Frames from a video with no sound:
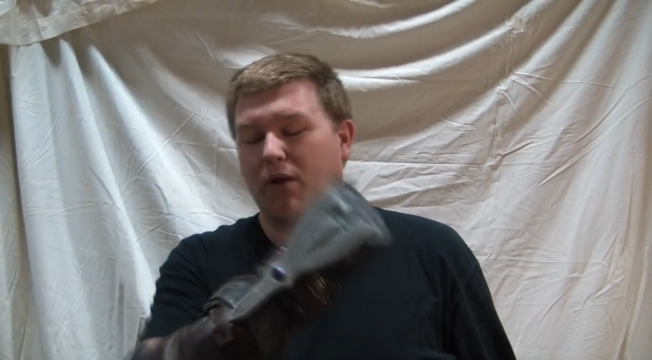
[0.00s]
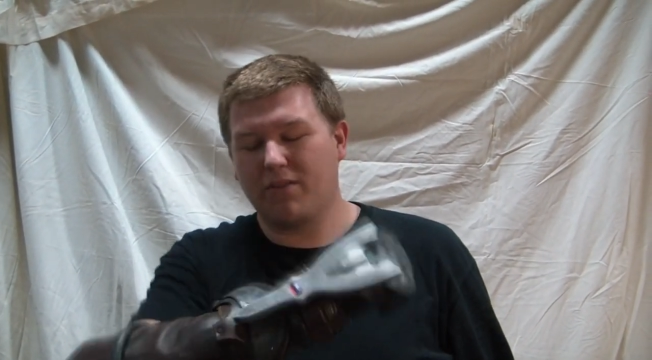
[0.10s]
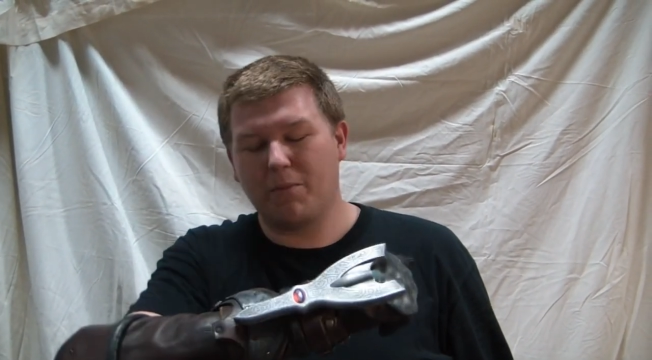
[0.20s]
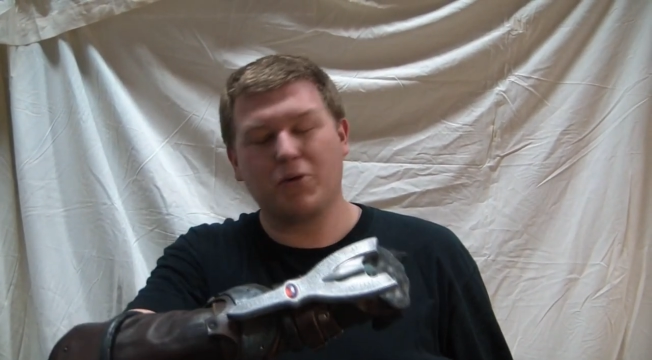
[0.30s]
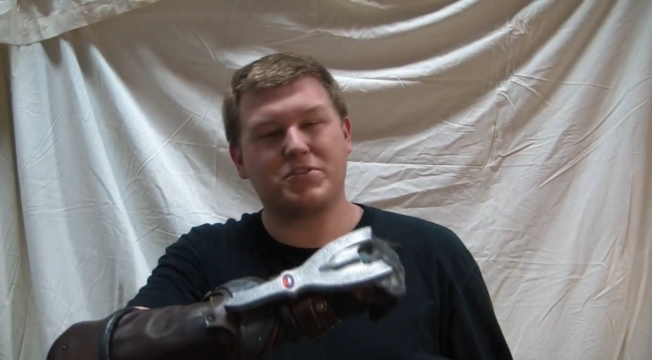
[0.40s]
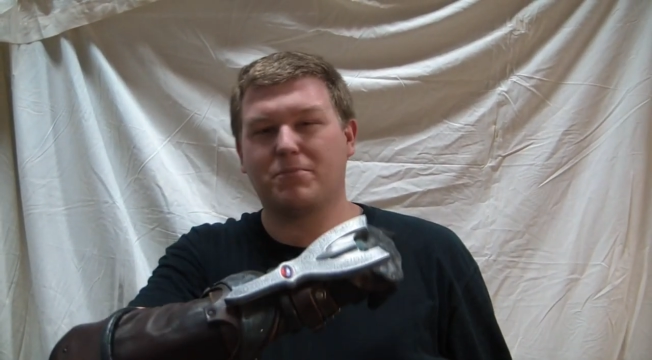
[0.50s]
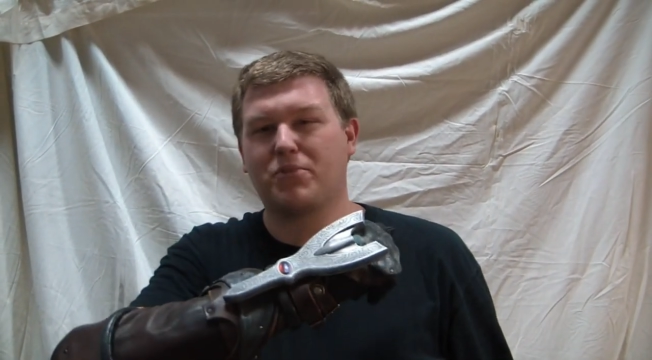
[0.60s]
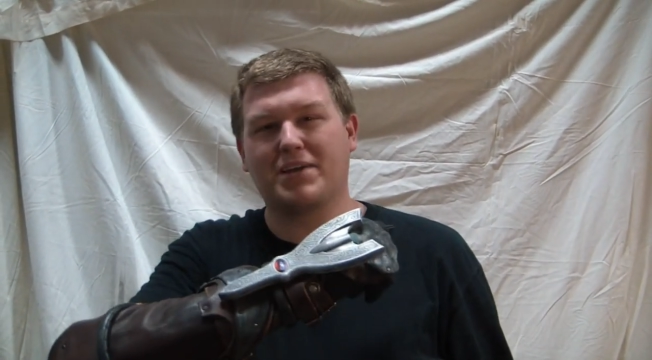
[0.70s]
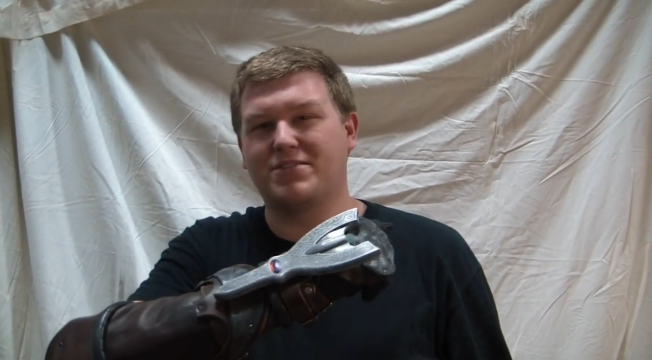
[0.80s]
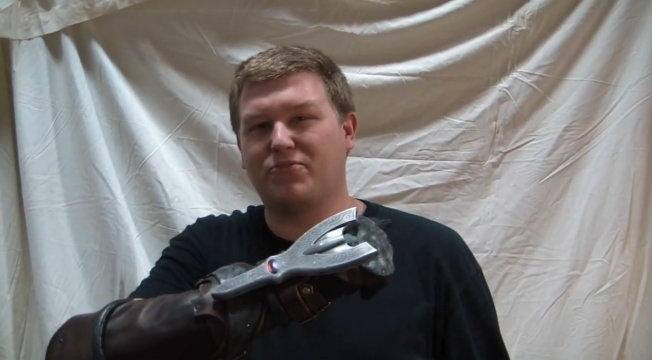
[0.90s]
One of the most
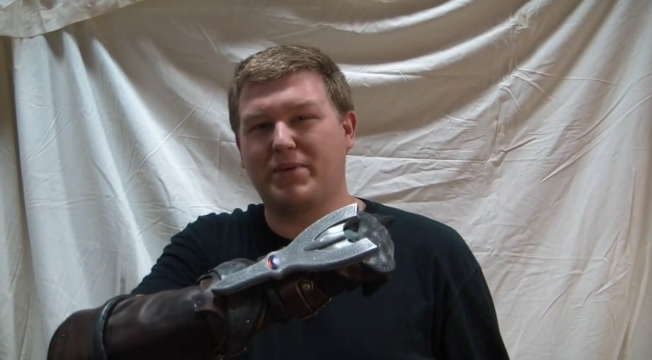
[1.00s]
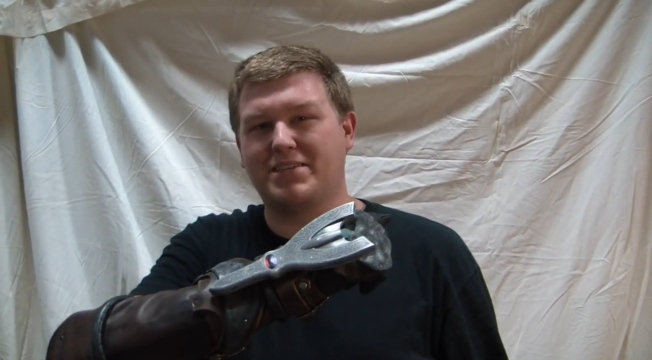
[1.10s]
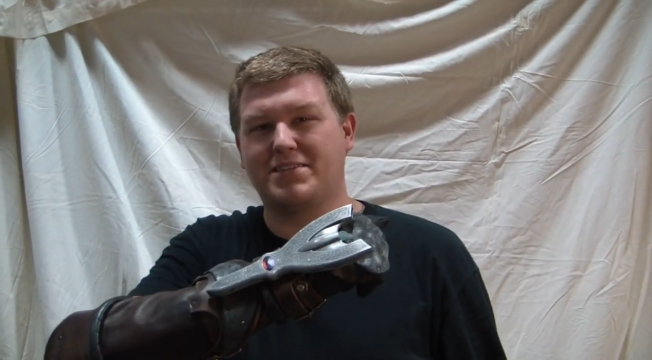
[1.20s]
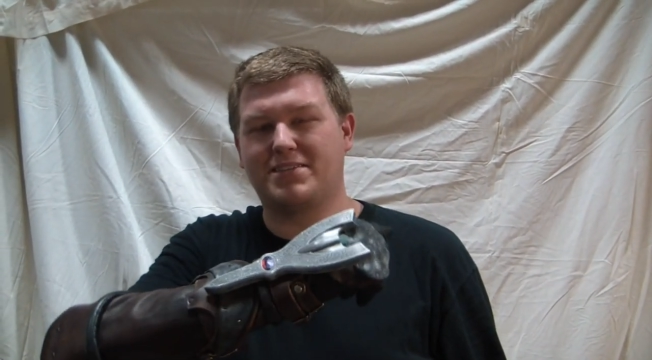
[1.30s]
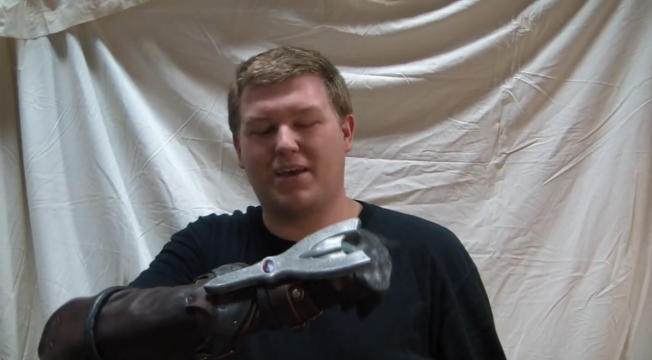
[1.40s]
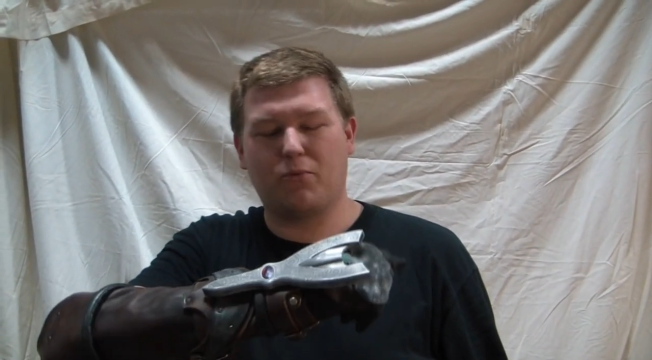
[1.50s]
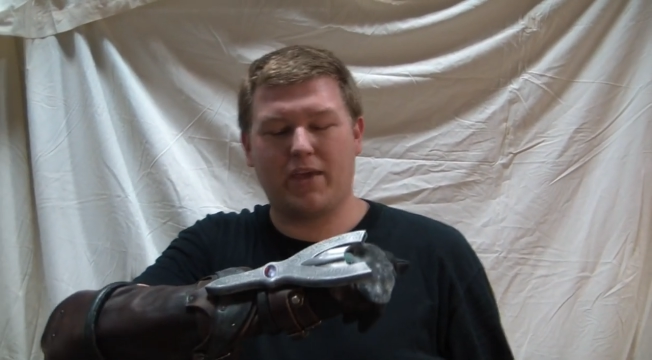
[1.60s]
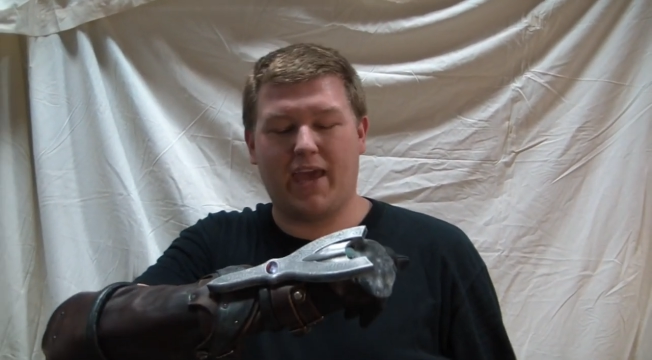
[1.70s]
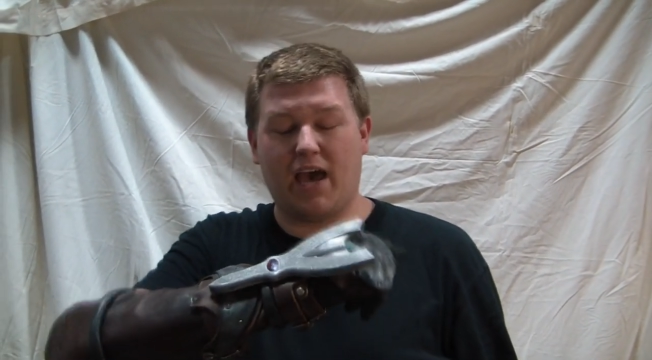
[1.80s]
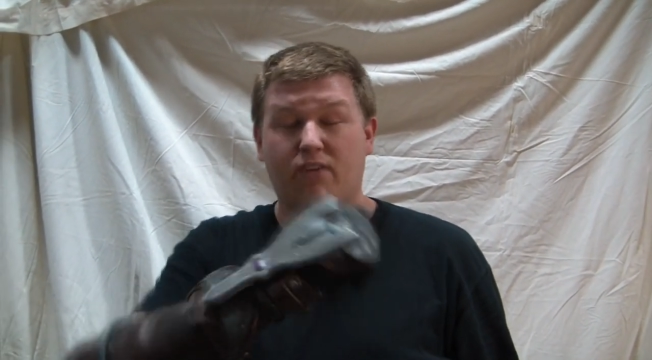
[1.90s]
impressive pieces that
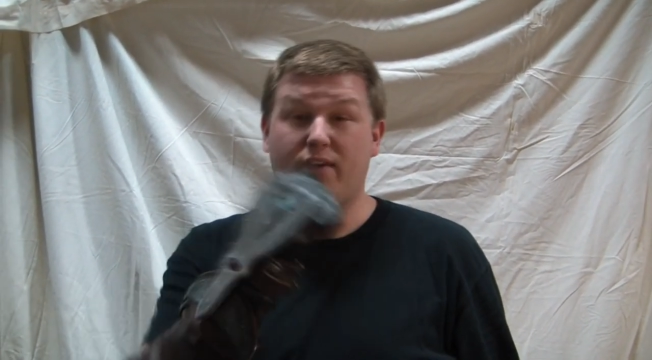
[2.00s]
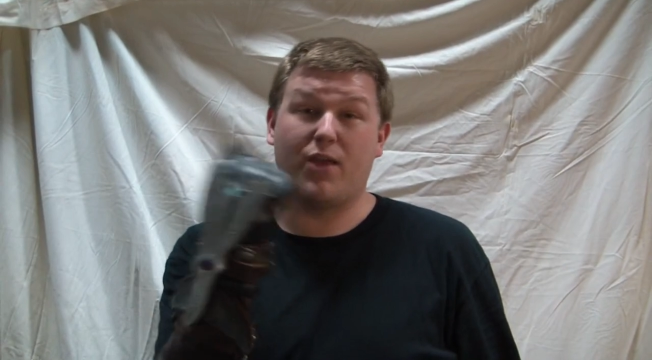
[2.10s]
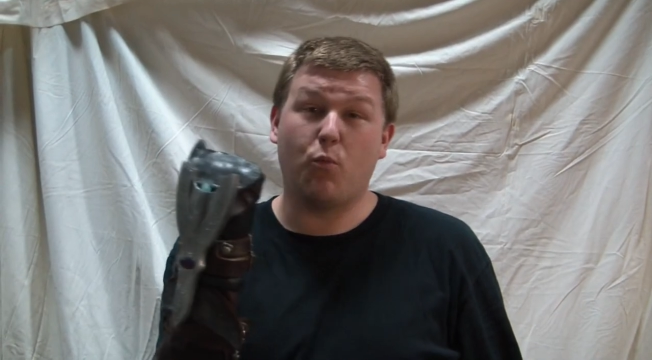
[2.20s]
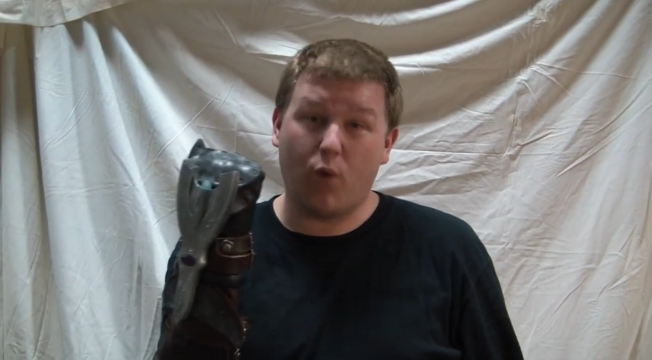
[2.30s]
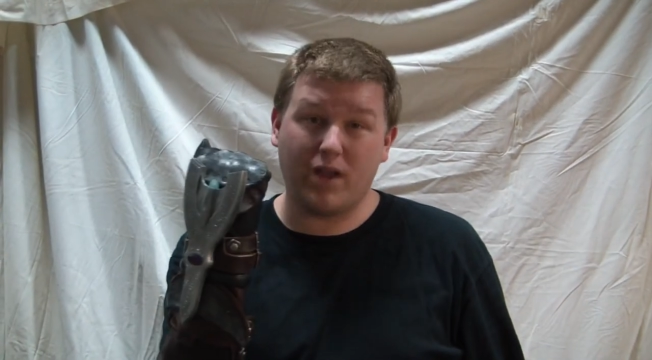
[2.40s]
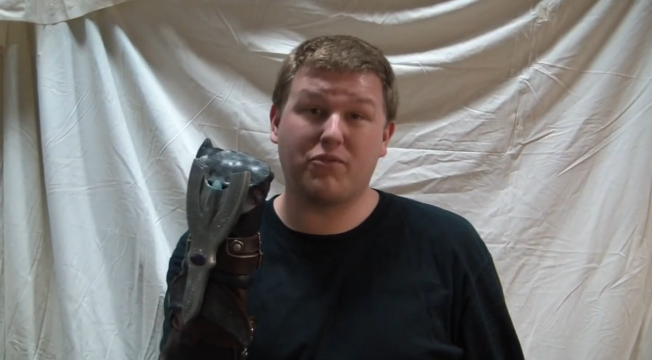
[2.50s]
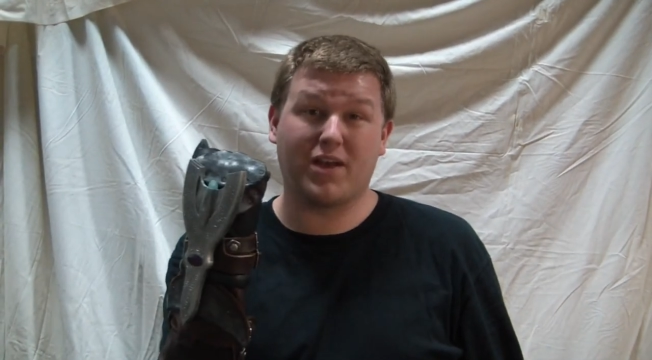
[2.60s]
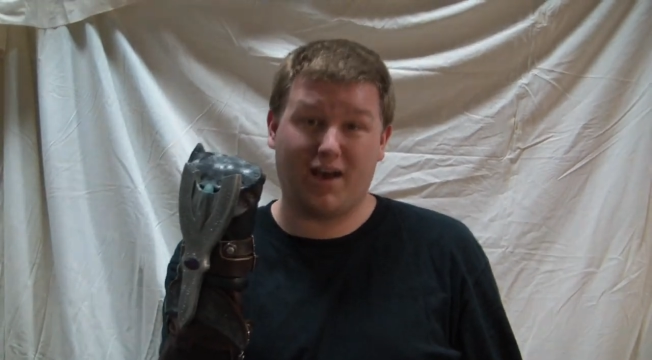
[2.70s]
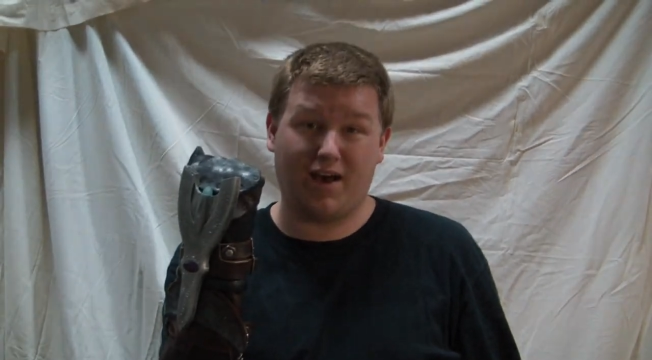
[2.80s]
we have, and one of a